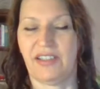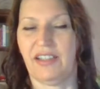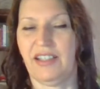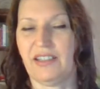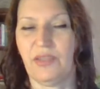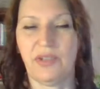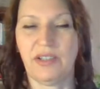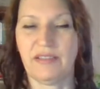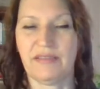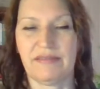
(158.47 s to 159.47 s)
let the
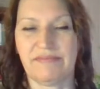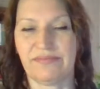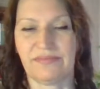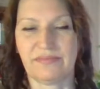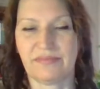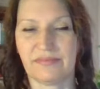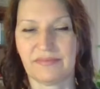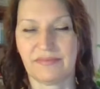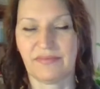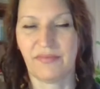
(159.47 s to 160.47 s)
world
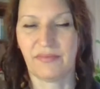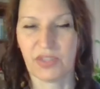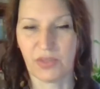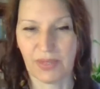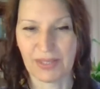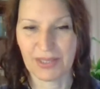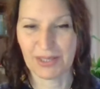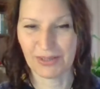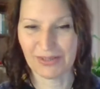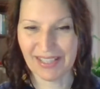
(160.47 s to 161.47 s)
do what it's
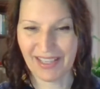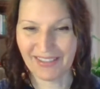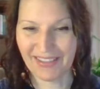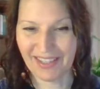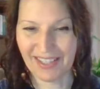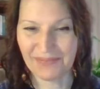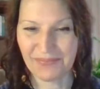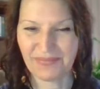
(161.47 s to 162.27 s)
doing out there.